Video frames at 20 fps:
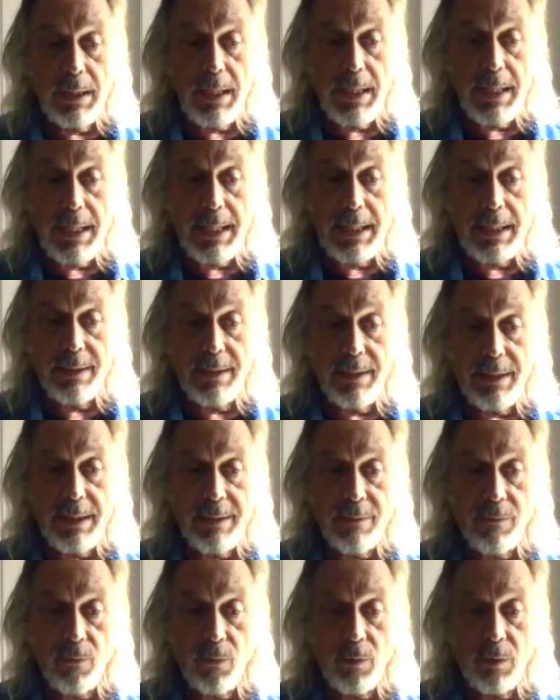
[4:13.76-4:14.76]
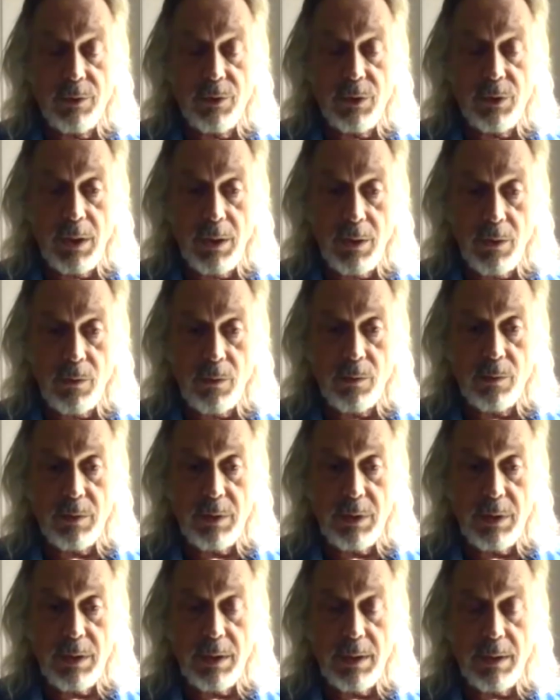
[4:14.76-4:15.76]
and it was
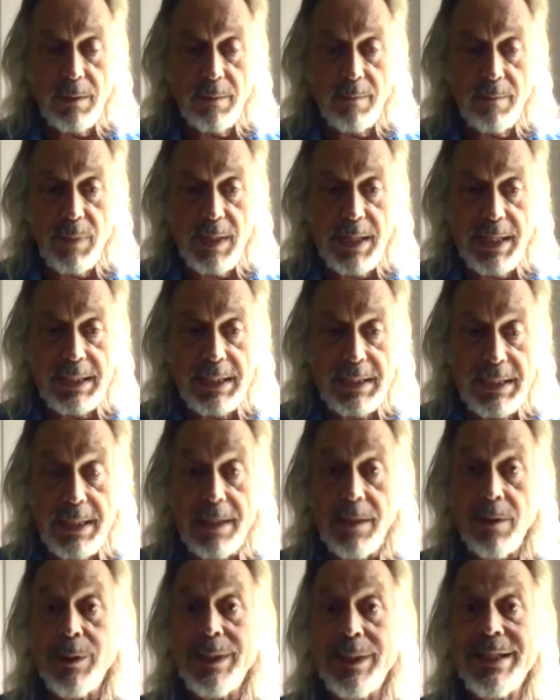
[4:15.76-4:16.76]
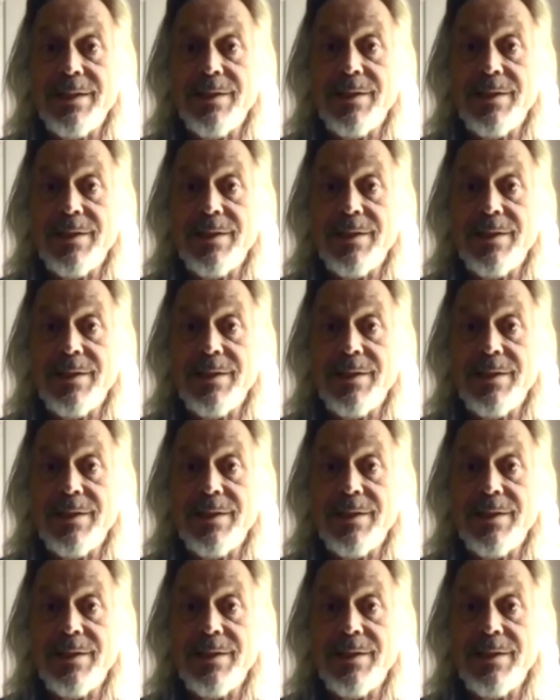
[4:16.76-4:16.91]
owned by Gary